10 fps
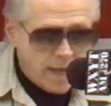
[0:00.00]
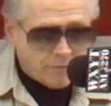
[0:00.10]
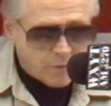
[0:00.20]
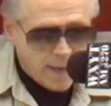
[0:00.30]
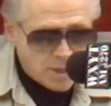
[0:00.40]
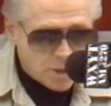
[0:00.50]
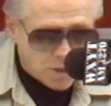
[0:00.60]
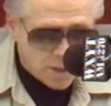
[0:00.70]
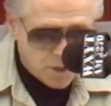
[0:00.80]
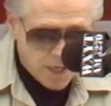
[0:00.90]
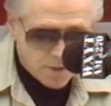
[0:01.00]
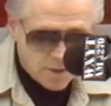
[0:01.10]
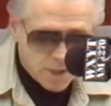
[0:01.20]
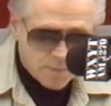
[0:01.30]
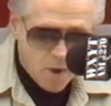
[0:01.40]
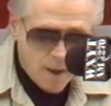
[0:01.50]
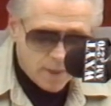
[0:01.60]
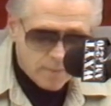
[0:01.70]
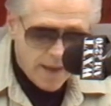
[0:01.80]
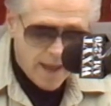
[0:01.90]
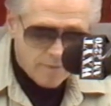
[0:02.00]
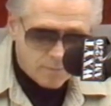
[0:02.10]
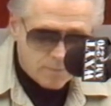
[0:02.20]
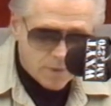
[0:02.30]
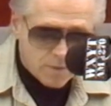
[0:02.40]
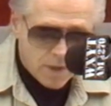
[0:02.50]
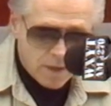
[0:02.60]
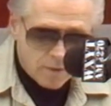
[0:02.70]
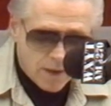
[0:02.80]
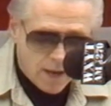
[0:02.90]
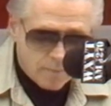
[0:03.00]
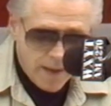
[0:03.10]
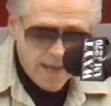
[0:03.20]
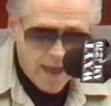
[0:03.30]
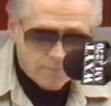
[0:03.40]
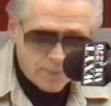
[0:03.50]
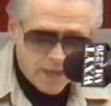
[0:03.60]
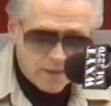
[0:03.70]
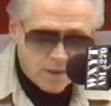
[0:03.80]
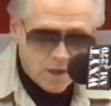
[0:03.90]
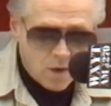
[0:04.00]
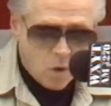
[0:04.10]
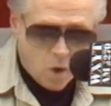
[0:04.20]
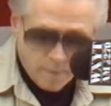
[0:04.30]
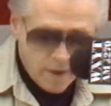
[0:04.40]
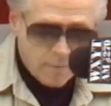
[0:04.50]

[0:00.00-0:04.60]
Information suggests that this bombing may have been or